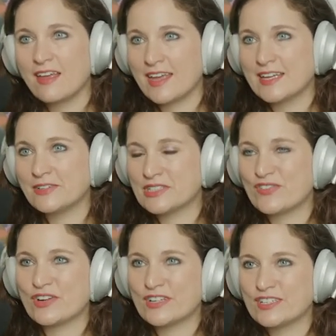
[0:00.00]
and it was
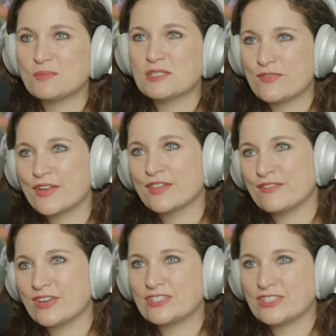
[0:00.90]
for specifically
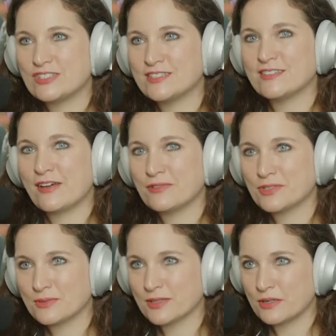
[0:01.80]
inventions, and that was
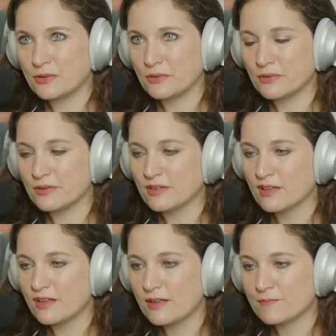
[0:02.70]
really cool.
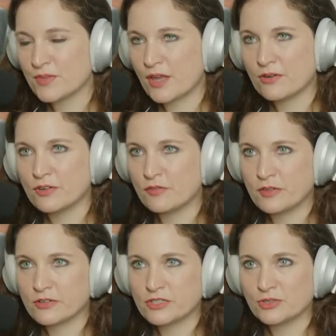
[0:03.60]
I don't know if
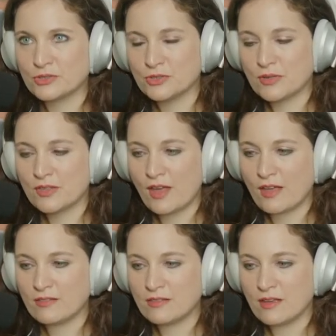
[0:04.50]
they're still doing
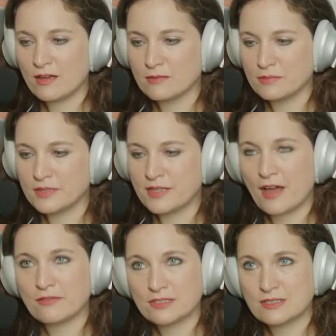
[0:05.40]
that, um, but
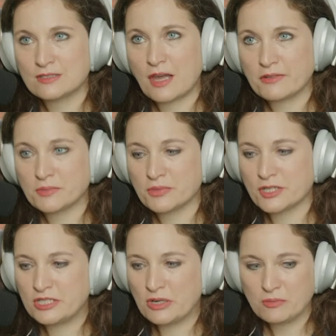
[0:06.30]
that was that was pretty
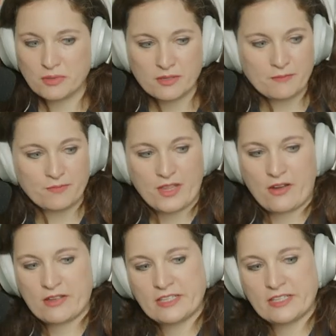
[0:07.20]
dope. All right,